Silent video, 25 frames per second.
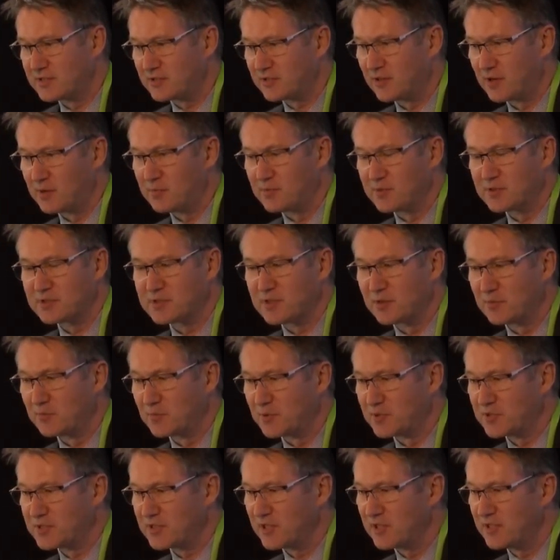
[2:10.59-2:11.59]
treatments and
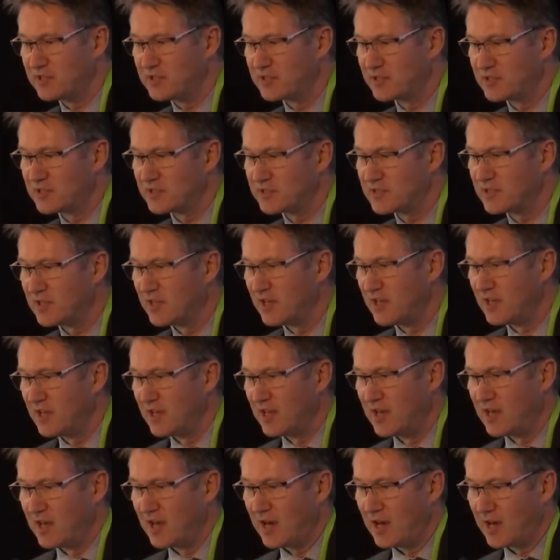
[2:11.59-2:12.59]
procedures
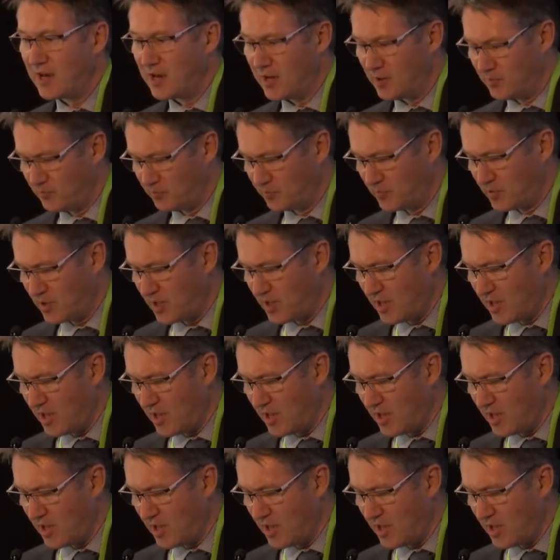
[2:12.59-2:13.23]
um,